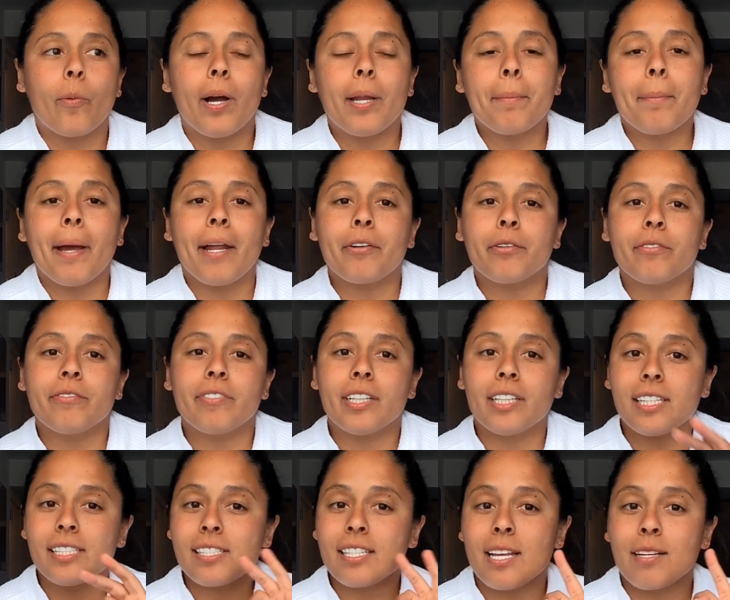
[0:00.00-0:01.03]
1-bedroom
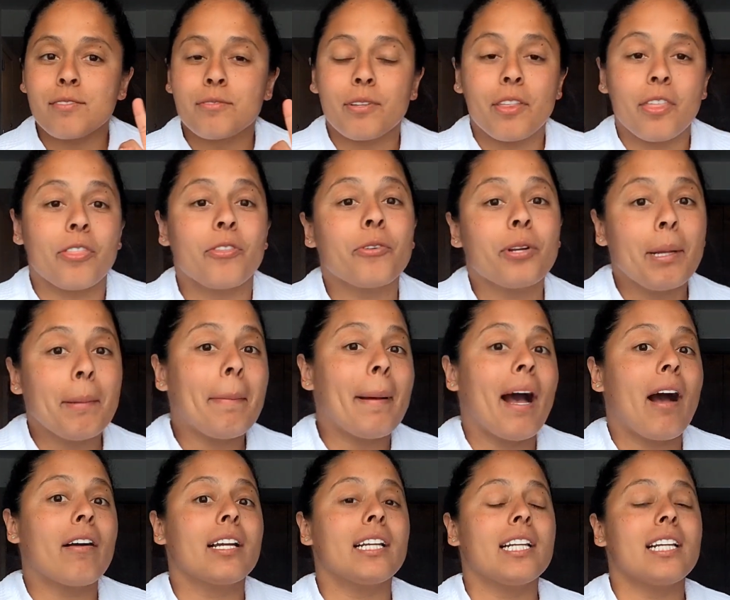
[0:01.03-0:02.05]
villas comes with 3
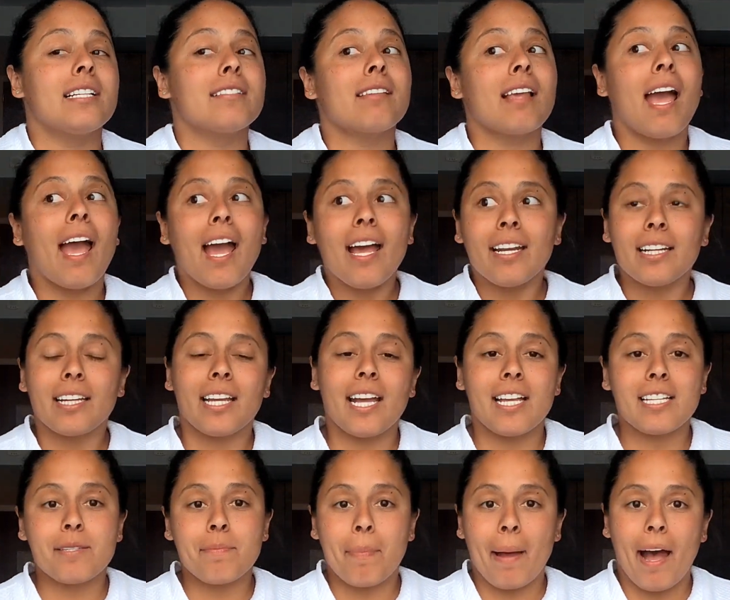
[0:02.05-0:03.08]
balconies and a
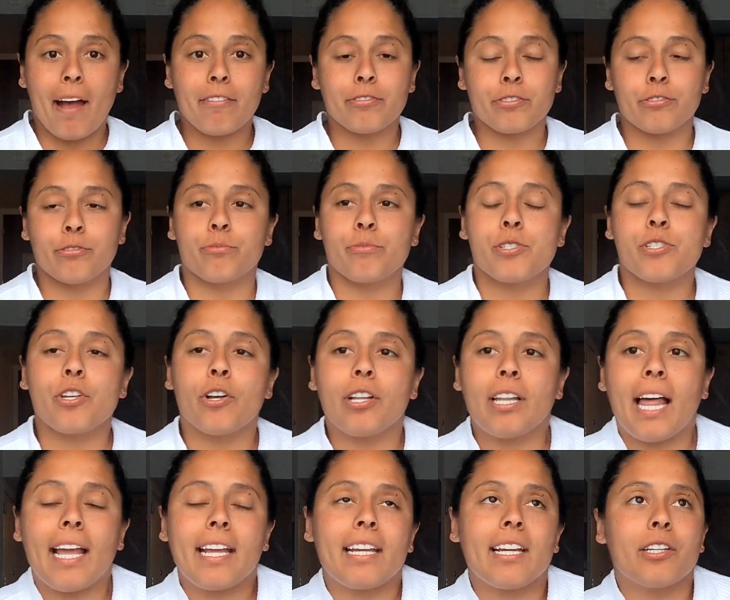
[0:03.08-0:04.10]
guest bathroom, so
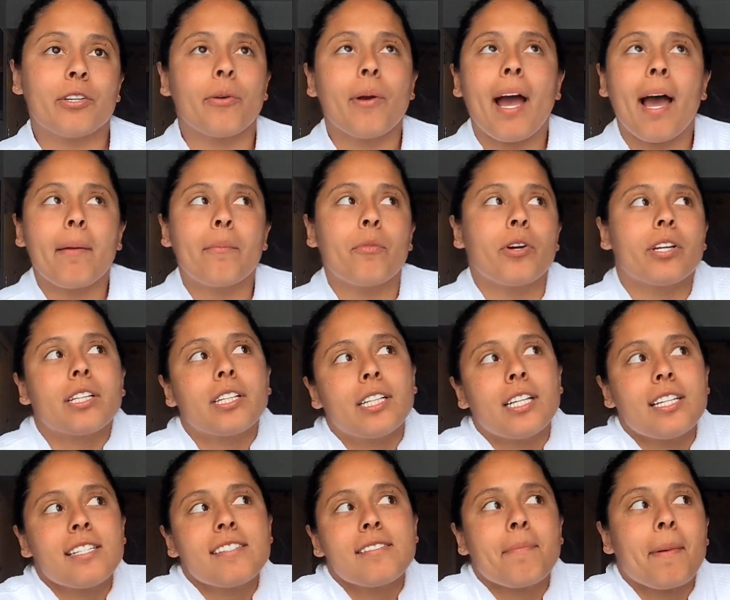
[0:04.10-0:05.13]
like you had more than
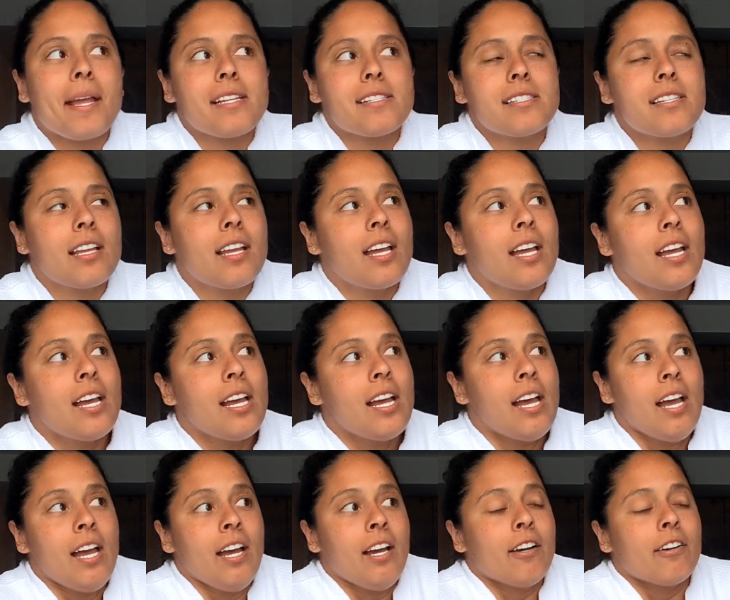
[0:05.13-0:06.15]
enough space
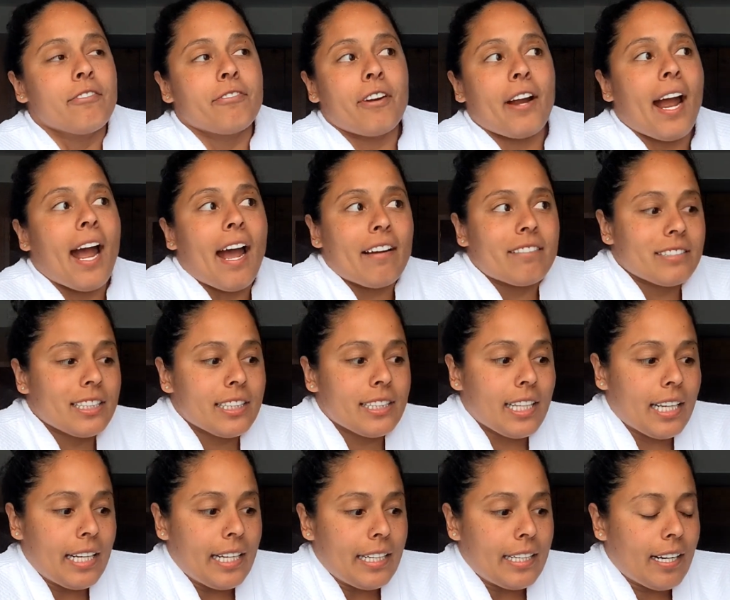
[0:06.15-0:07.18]
for
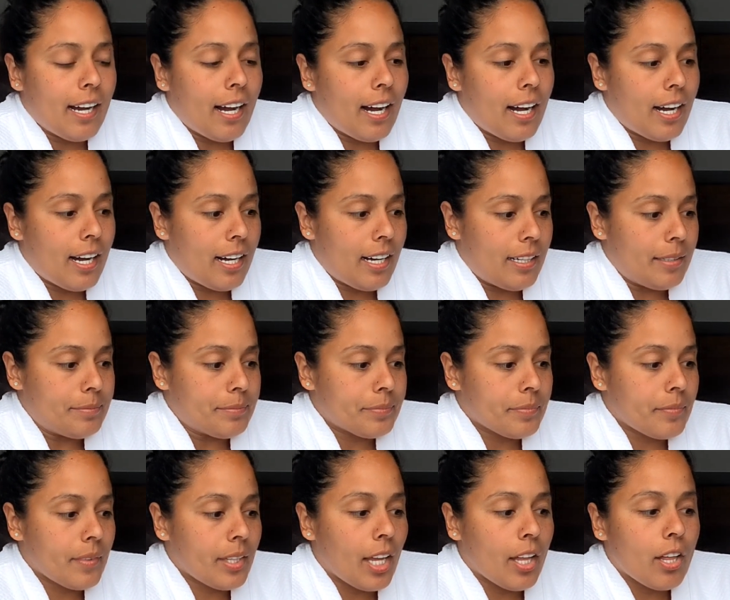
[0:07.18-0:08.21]
everything.
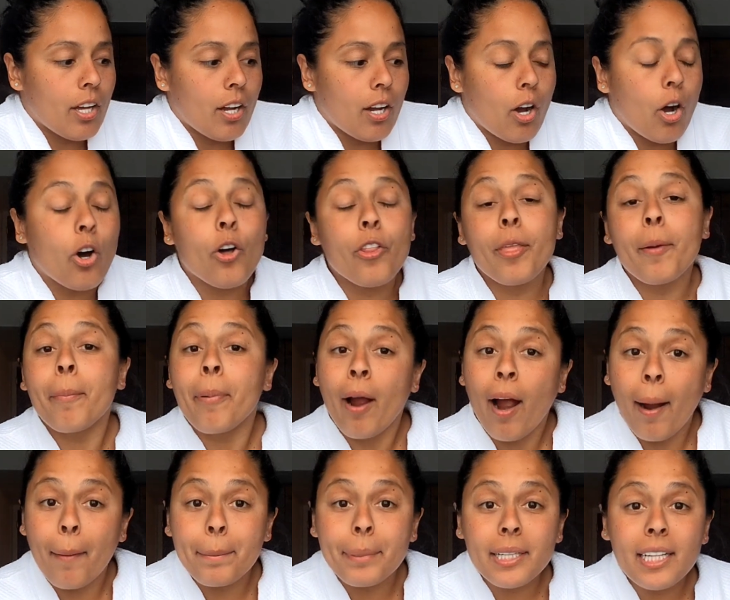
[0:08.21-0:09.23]
Oh, the
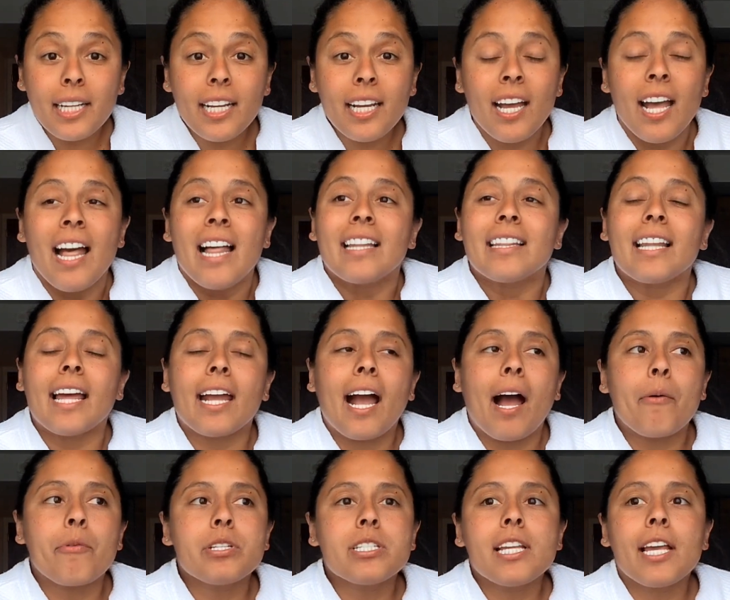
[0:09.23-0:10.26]
property, like,
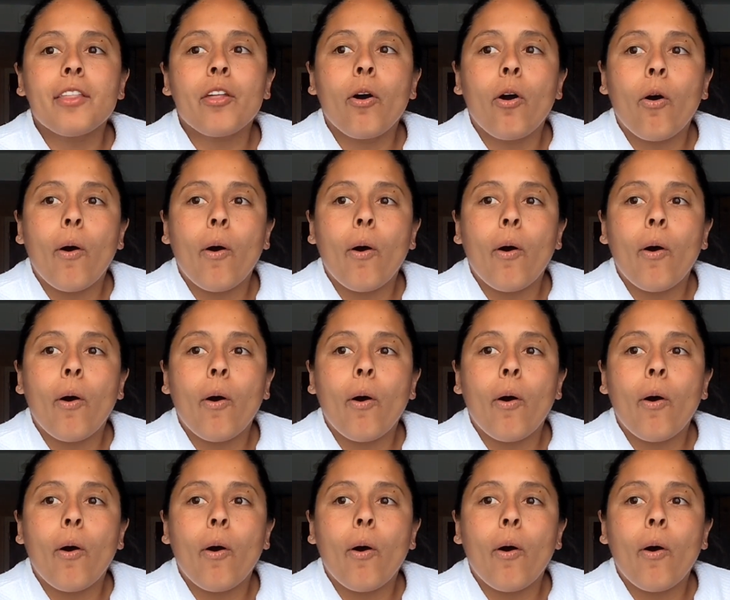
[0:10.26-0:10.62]
I would say the